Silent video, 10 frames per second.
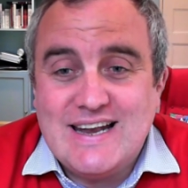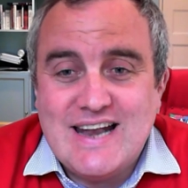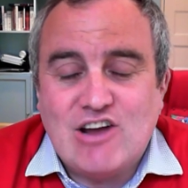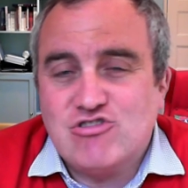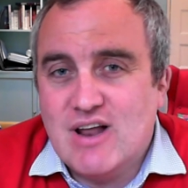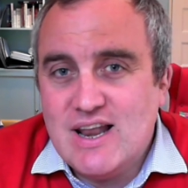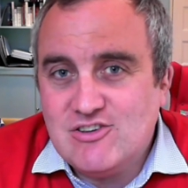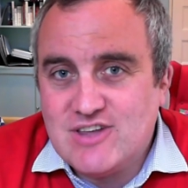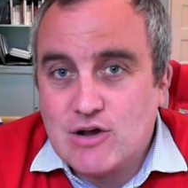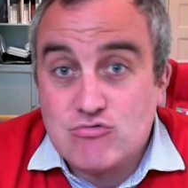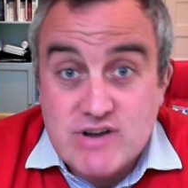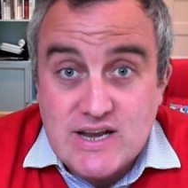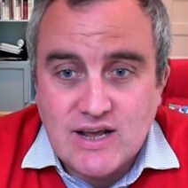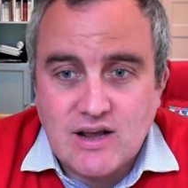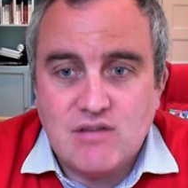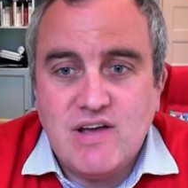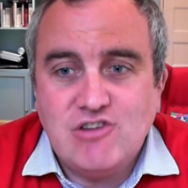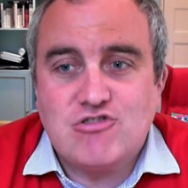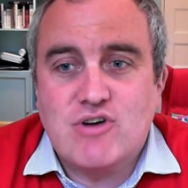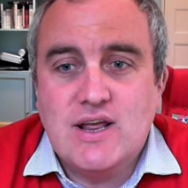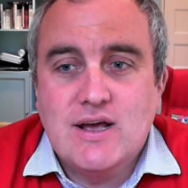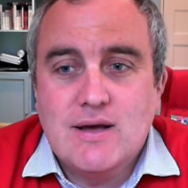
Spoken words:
nationalistic reading of history